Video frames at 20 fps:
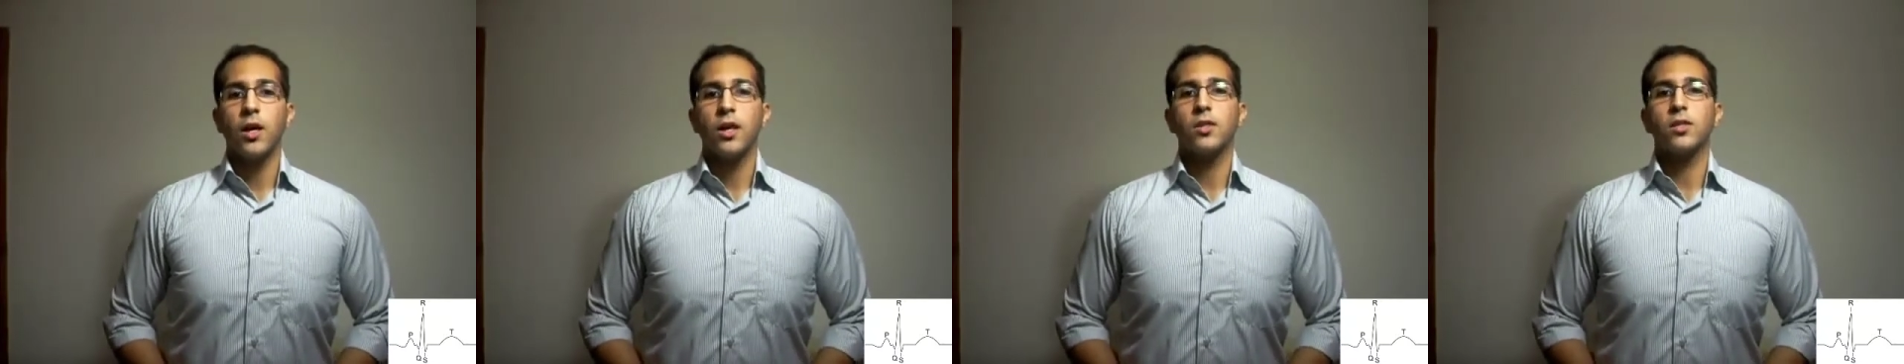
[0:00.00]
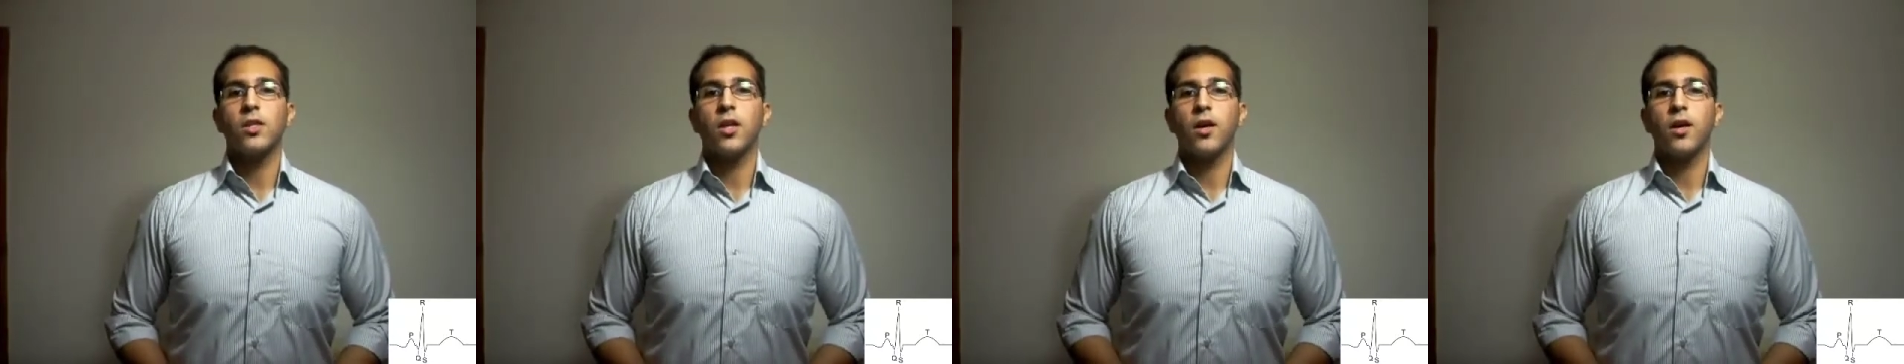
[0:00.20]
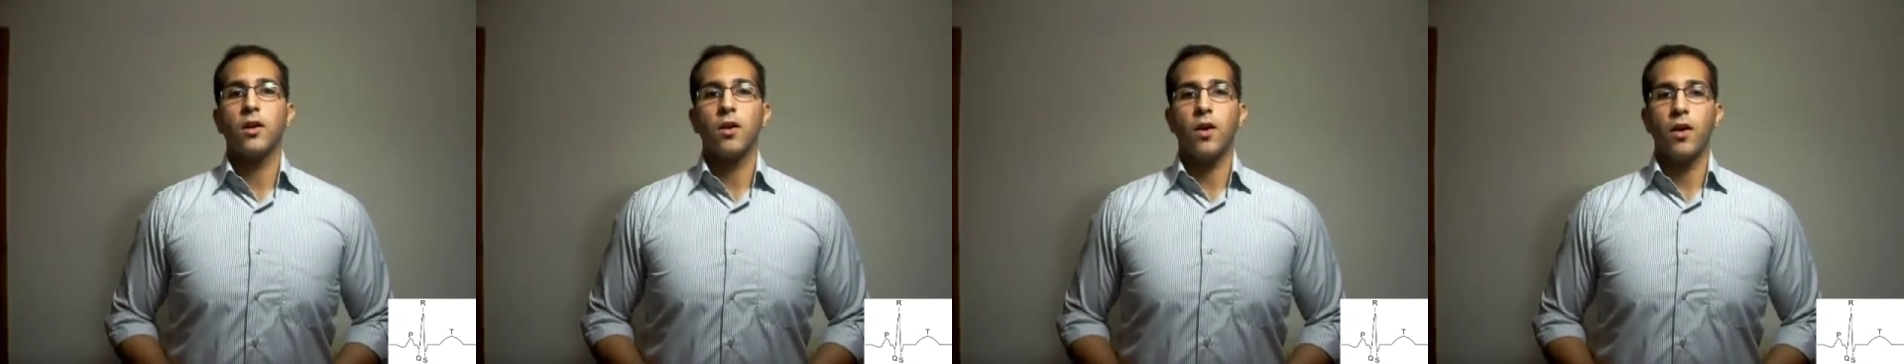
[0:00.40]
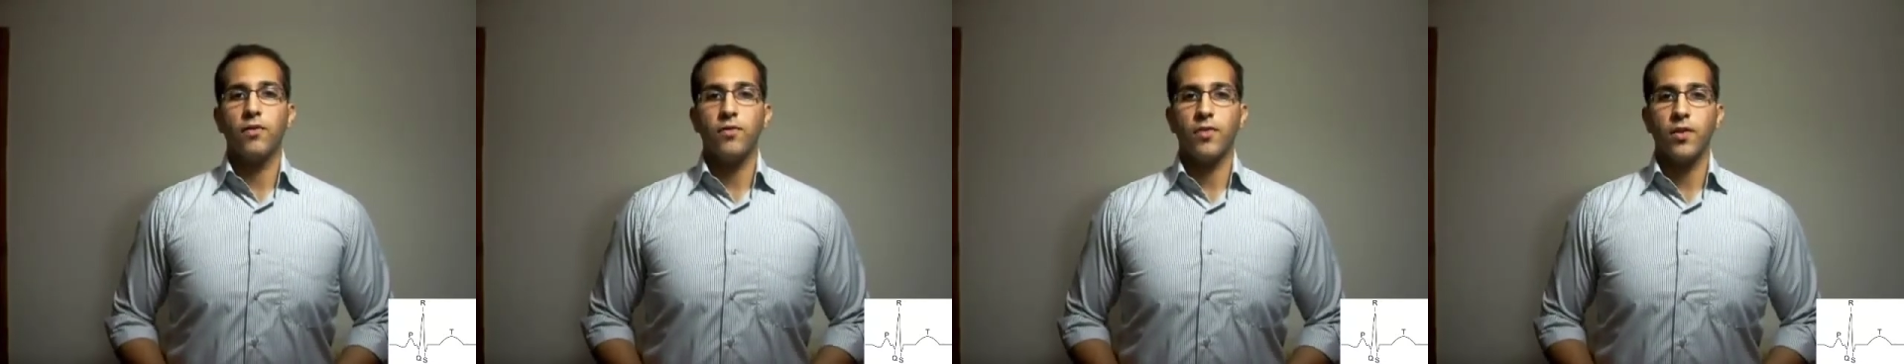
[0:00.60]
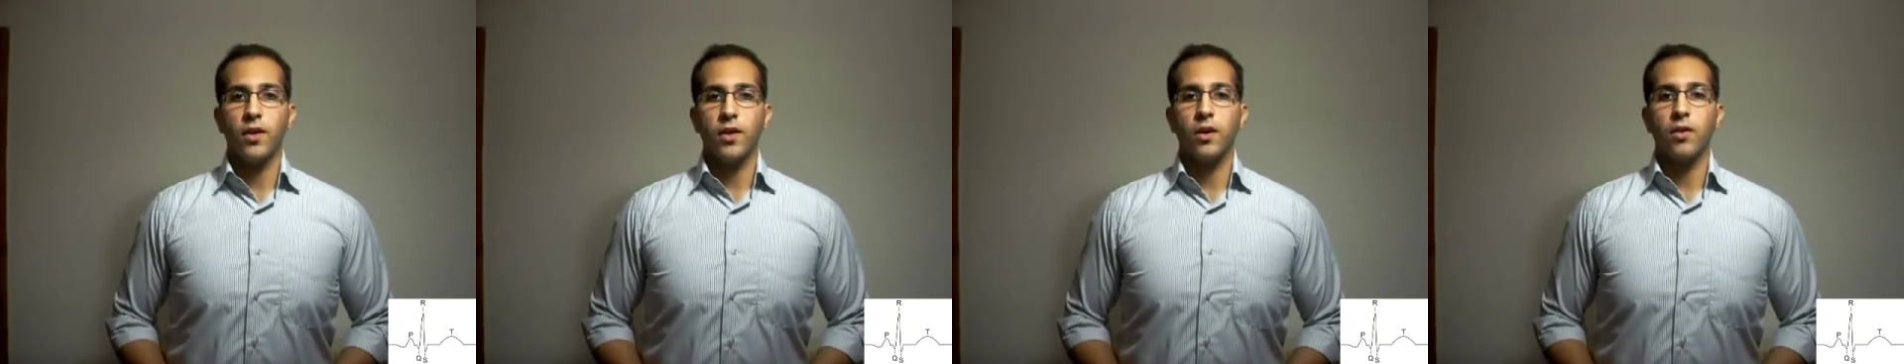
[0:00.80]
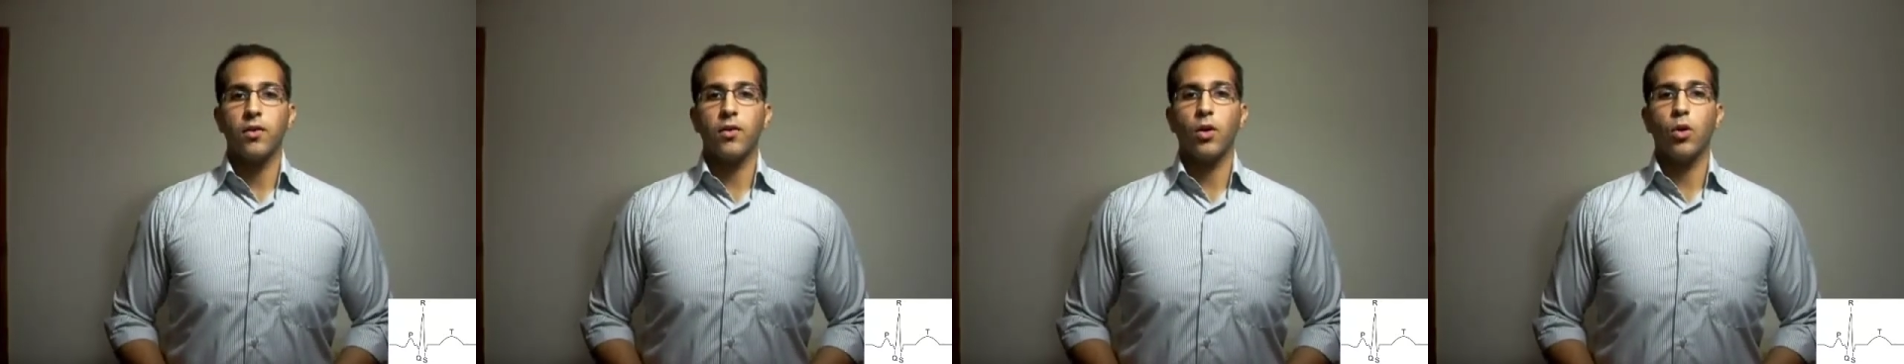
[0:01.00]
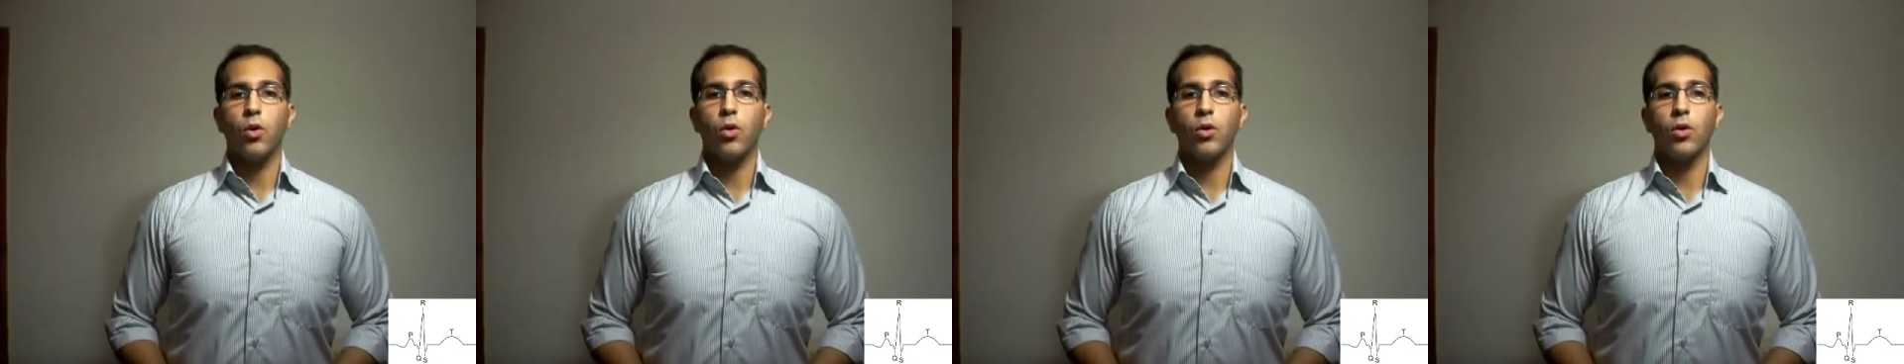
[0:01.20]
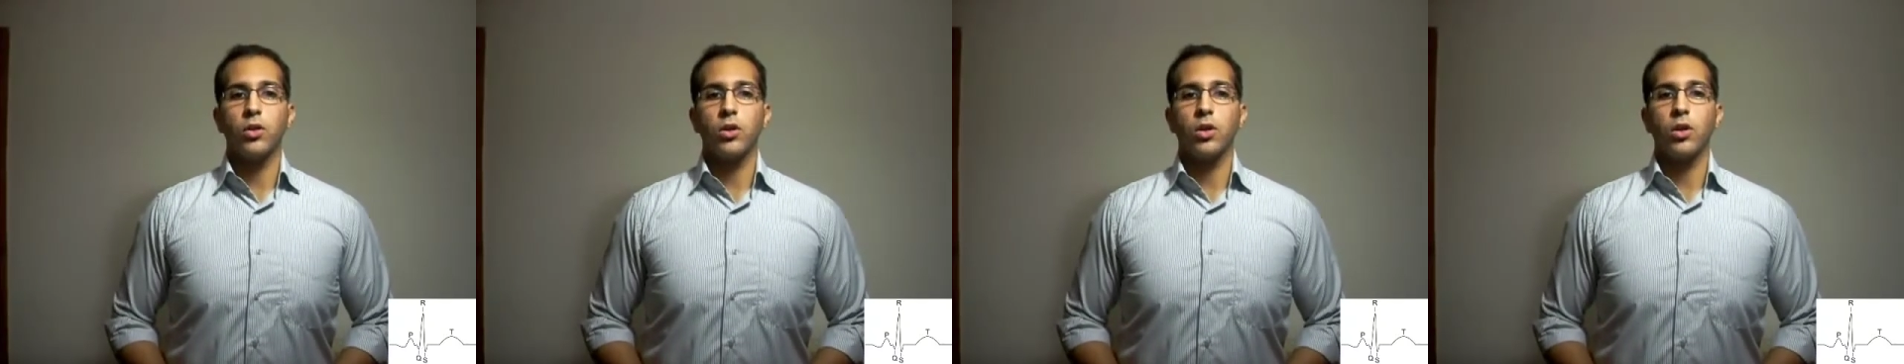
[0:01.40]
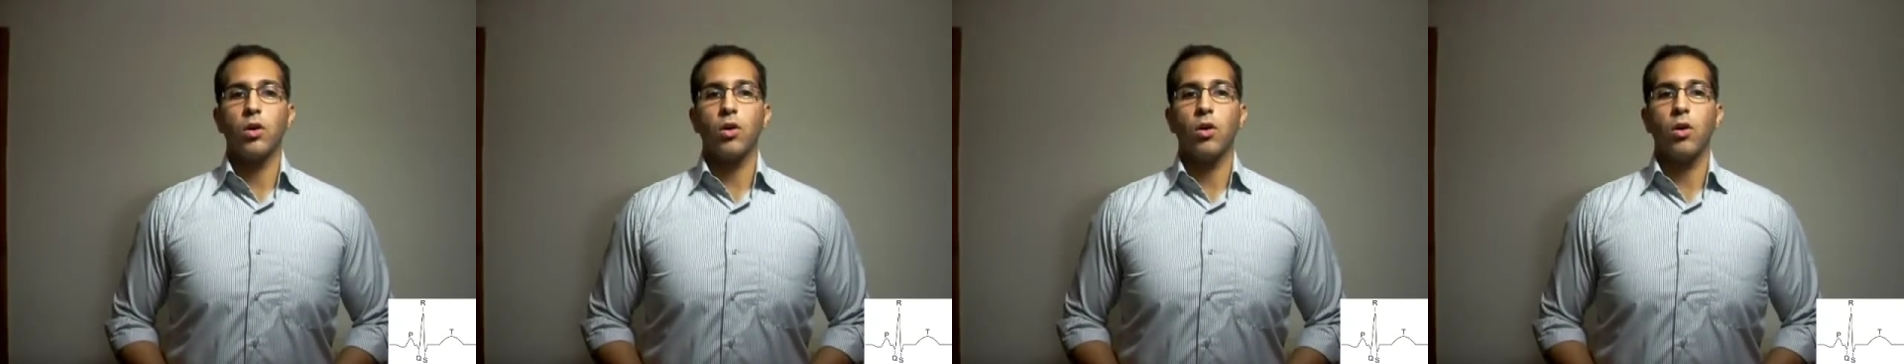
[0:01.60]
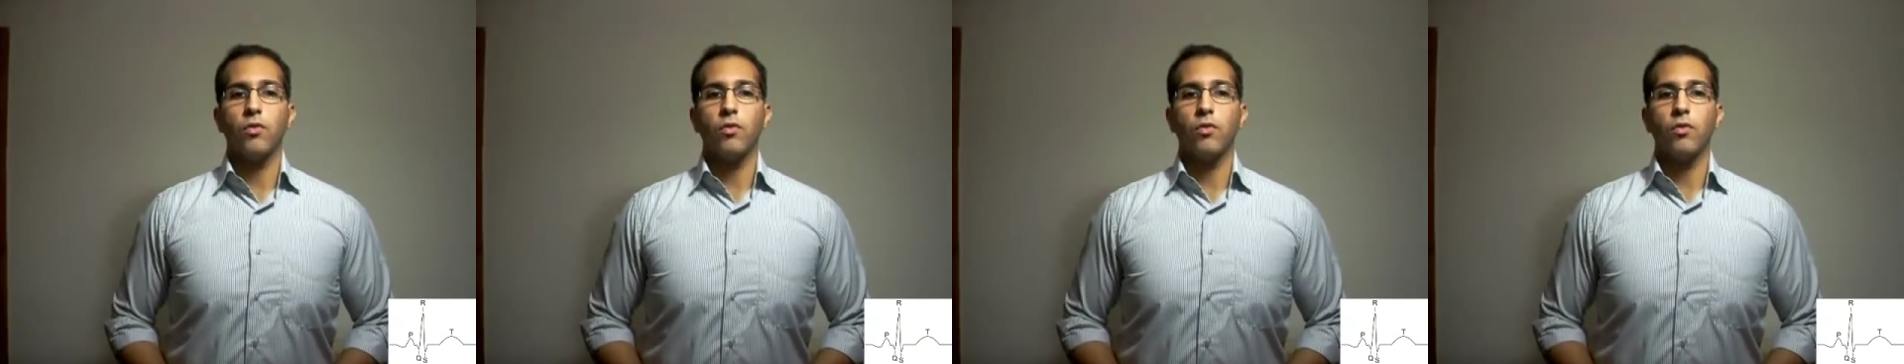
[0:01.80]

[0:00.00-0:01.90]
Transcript: is a graphic recording